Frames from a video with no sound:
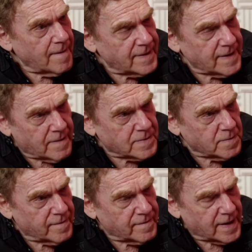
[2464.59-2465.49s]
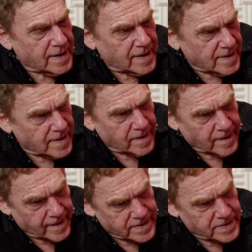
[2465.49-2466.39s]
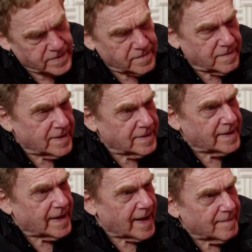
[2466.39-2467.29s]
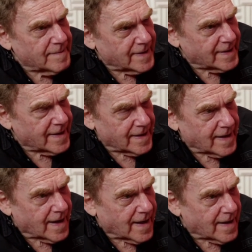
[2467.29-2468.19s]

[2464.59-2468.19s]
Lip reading: My dad was more of like a street gambler kind of guy.